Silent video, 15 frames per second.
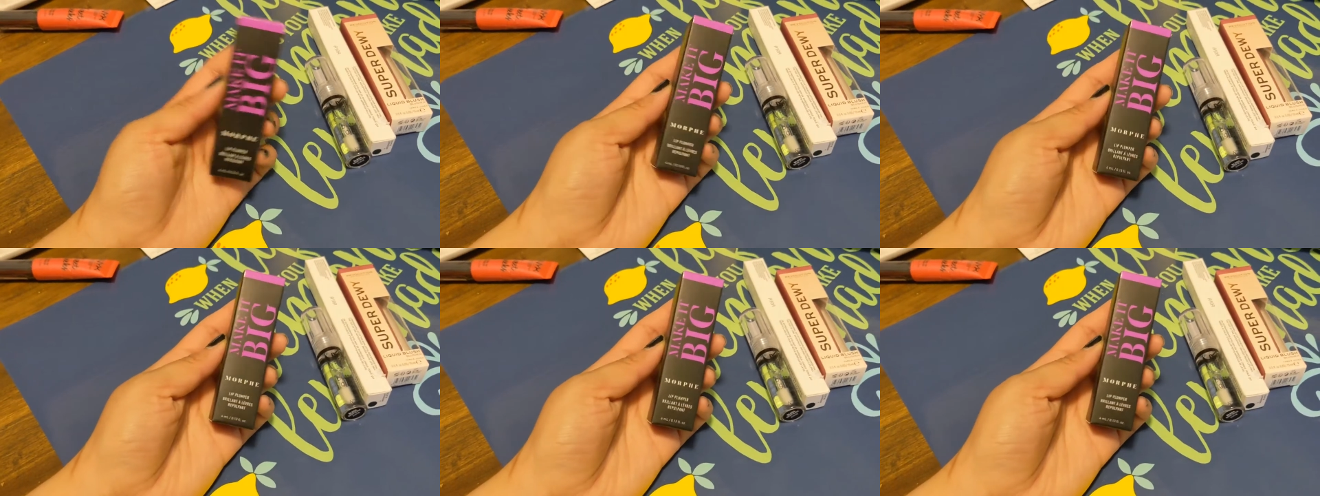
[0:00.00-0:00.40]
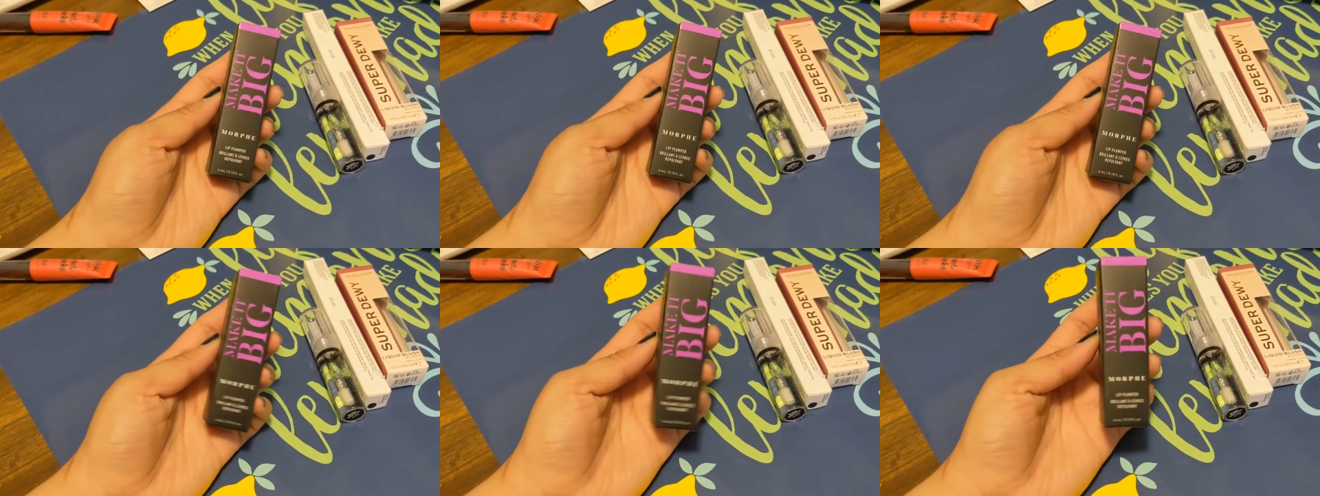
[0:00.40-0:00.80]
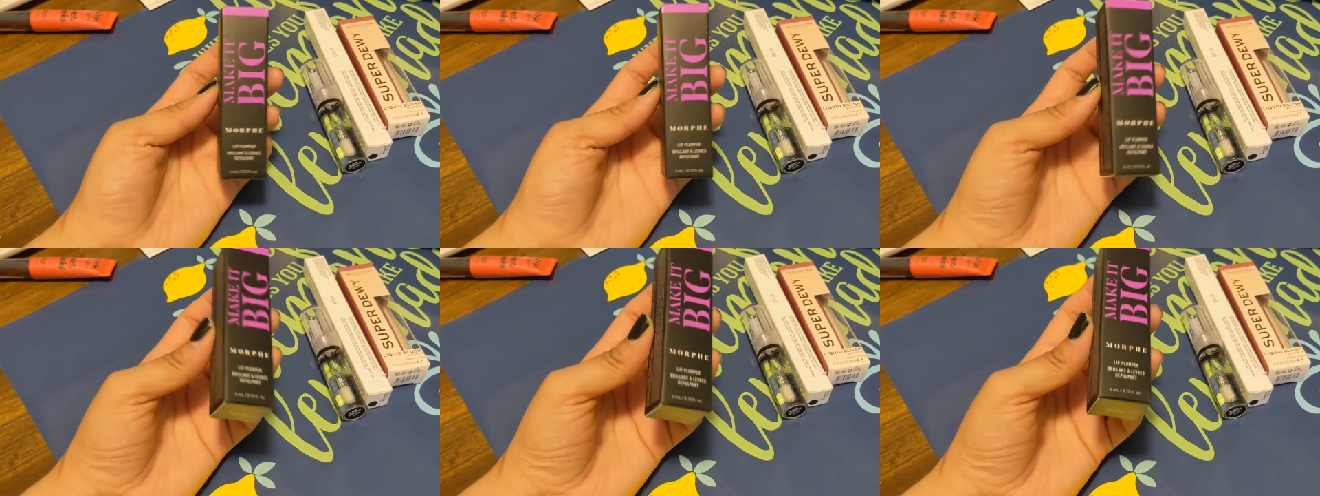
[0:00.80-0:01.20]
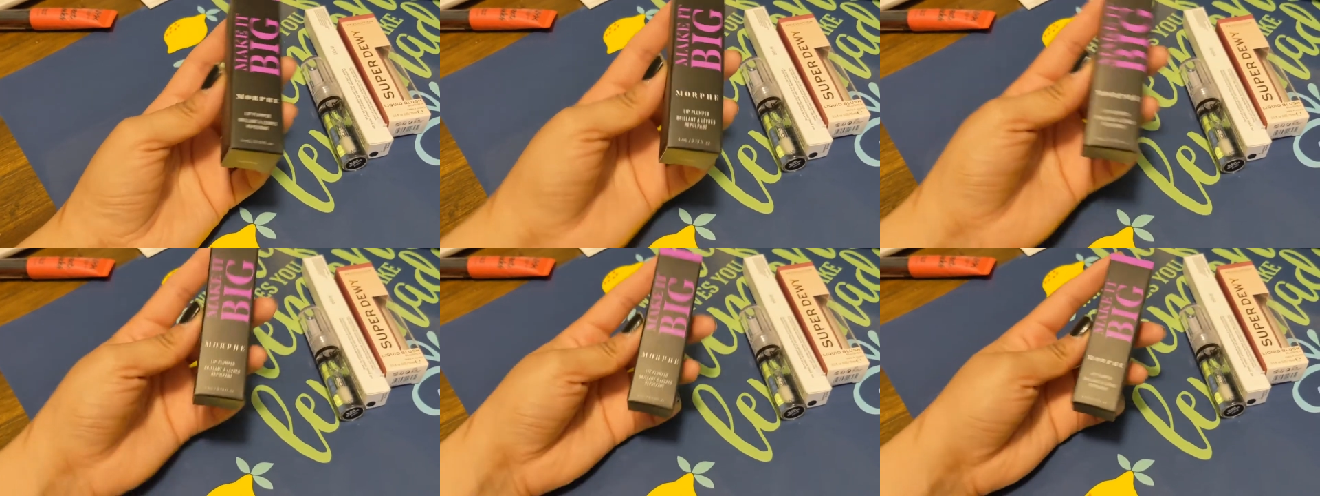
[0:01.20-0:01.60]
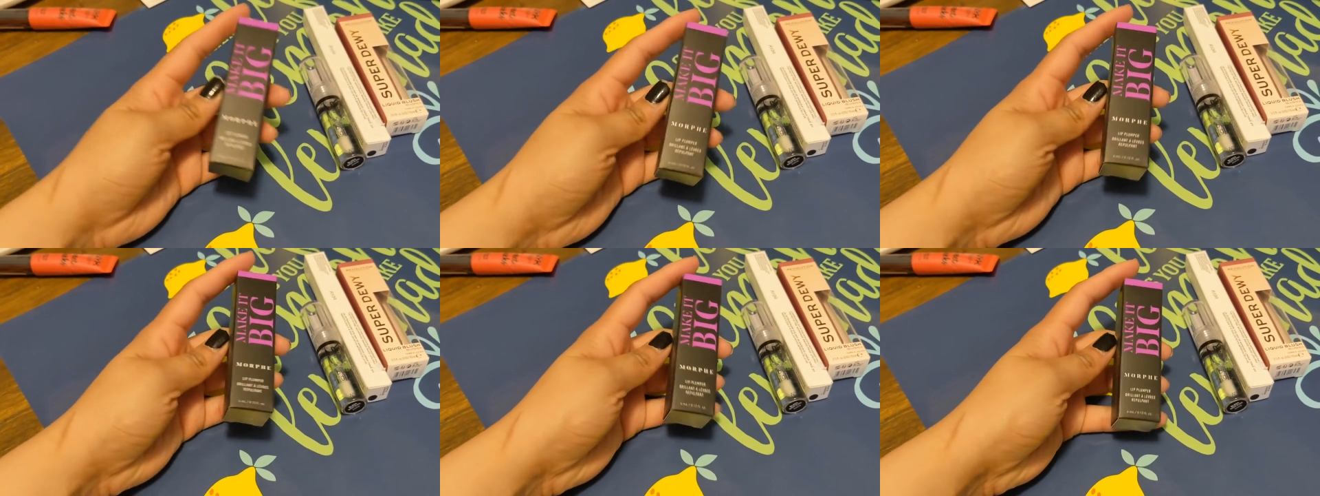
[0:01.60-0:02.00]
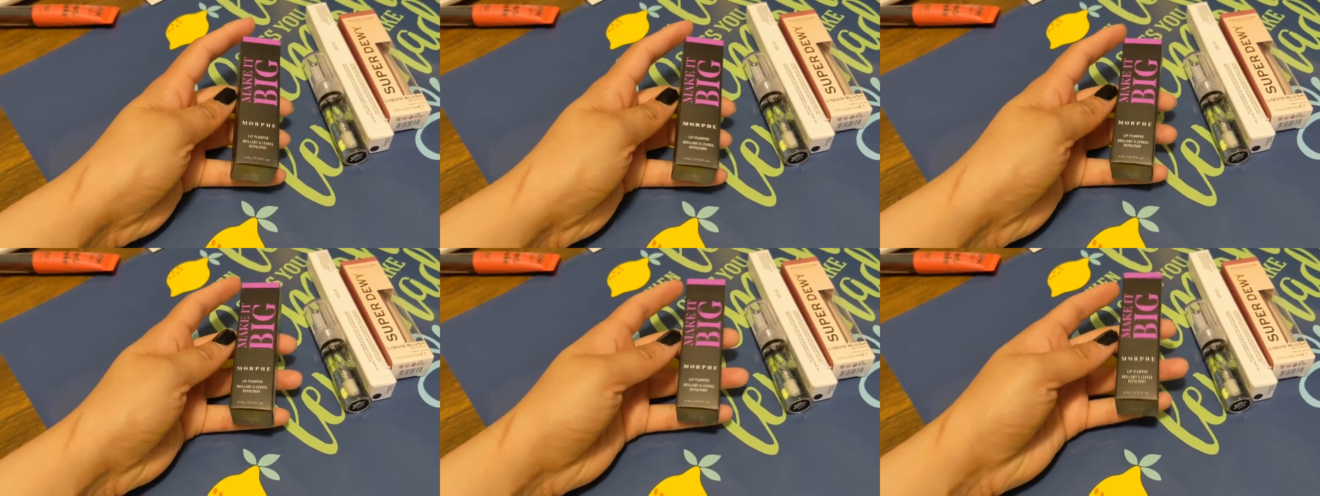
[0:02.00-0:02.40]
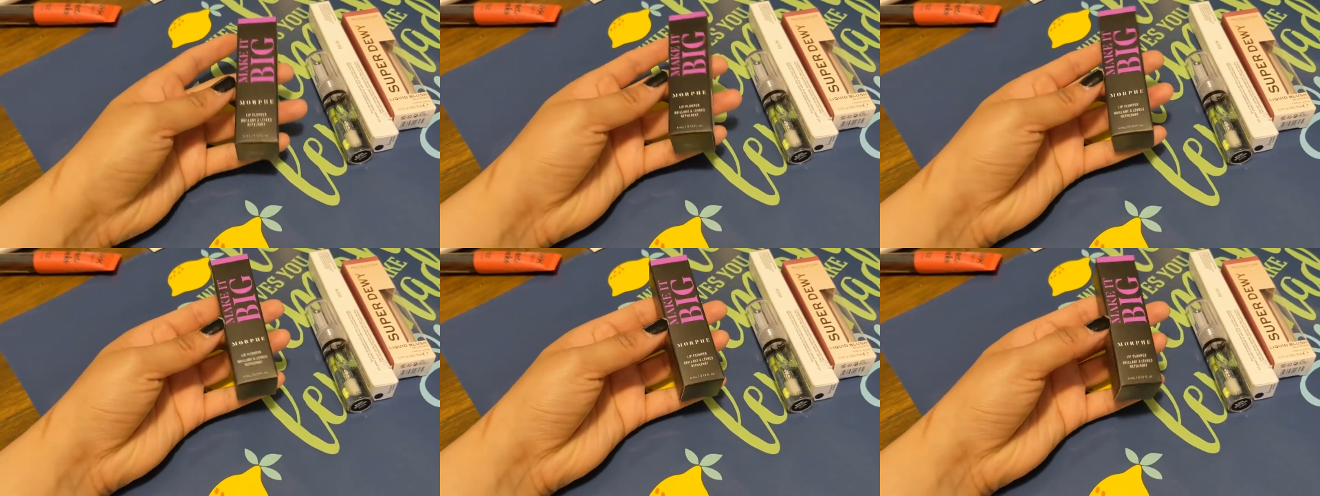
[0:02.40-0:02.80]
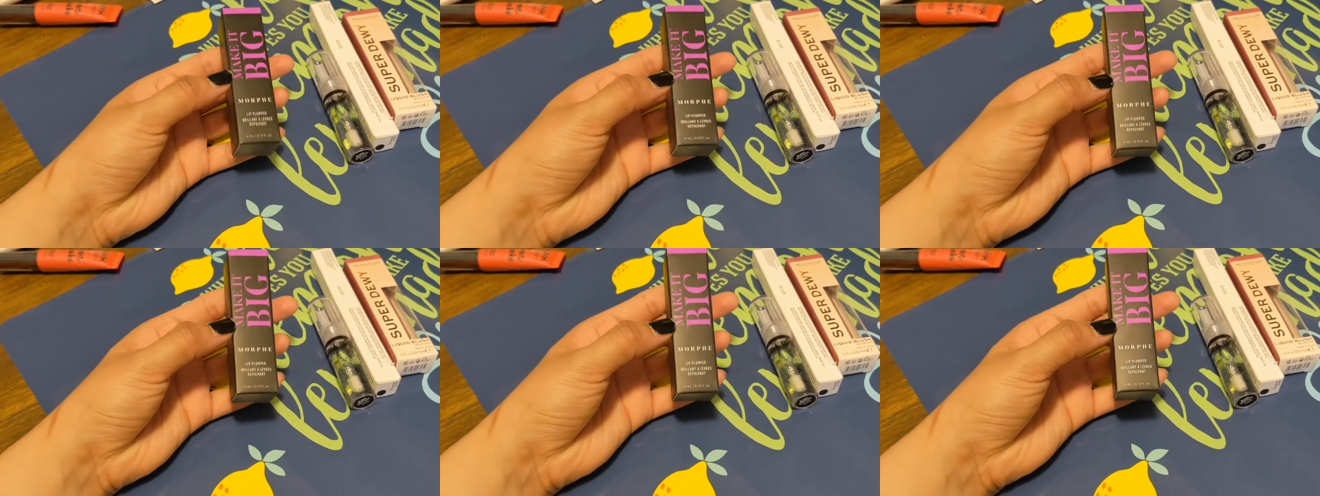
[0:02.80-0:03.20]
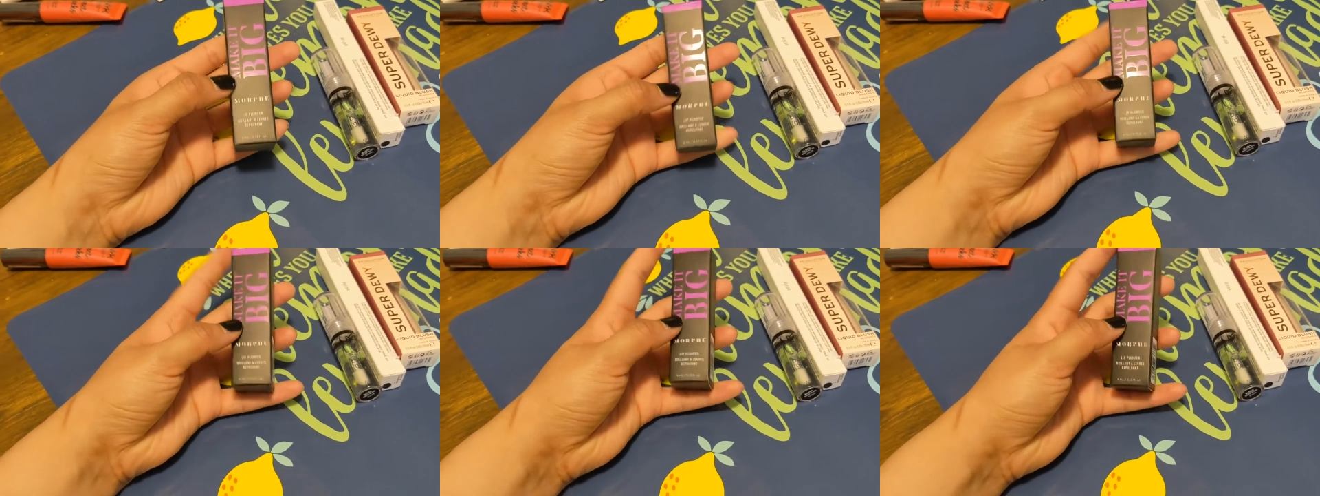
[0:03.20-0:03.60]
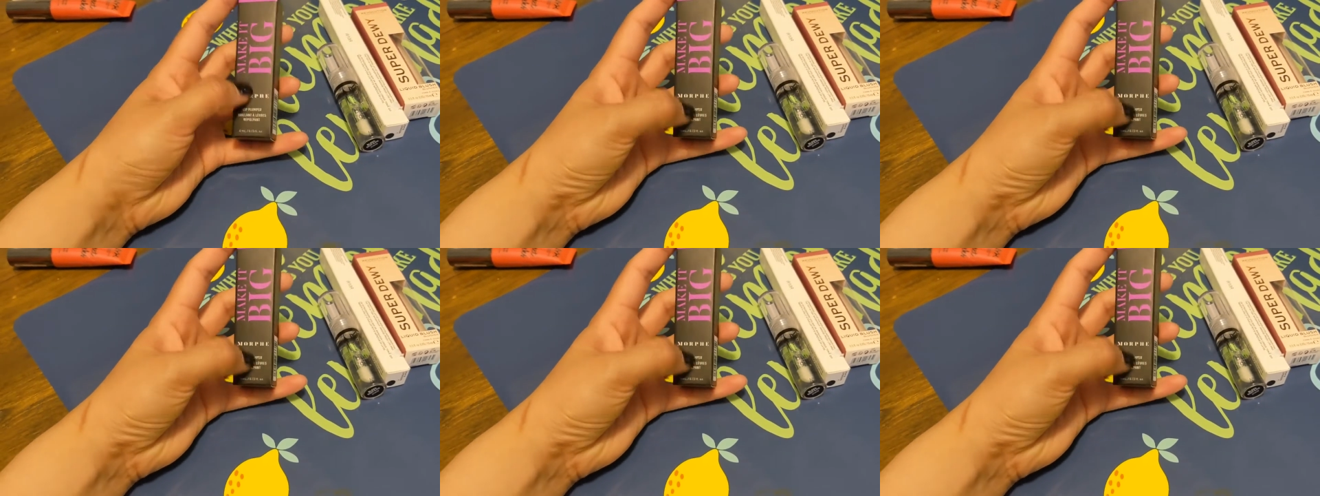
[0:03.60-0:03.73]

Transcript: No face is visible, so there are no lips to read.